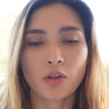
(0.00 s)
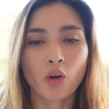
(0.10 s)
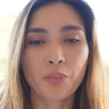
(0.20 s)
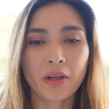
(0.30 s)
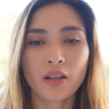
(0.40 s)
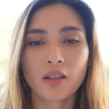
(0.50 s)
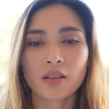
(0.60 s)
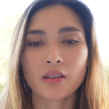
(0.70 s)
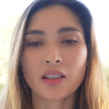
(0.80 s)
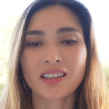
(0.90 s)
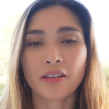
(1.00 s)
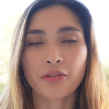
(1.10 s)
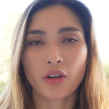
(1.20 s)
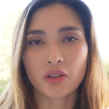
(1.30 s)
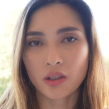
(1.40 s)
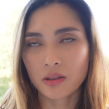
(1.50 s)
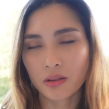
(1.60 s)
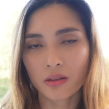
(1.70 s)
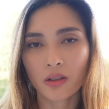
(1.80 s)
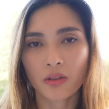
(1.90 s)
Opening is the
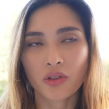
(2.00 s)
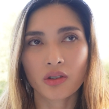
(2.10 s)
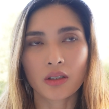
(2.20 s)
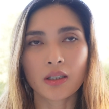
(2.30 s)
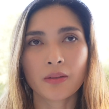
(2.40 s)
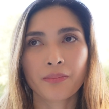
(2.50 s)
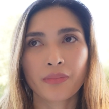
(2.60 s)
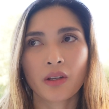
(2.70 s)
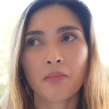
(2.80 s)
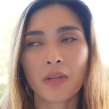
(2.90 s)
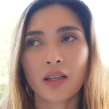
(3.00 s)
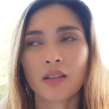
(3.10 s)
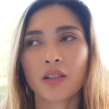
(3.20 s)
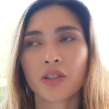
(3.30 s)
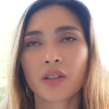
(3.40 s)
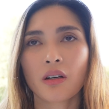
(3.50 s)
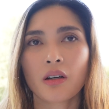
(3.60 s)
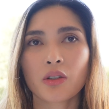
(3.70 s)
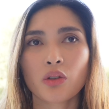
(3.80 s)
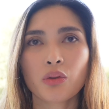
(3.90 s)
freshest, obviously. Mid is
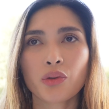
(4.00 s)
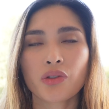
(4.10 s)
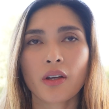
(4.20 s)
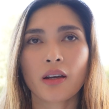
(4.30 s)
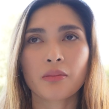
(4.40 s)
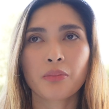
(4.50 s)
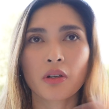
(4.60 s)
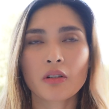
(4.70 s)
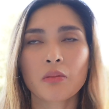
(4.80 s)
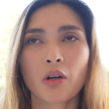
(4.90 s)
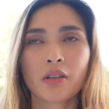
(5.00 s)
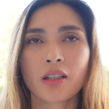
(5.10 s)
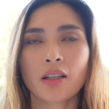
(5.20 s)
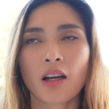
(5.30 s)
you lose that bergamot and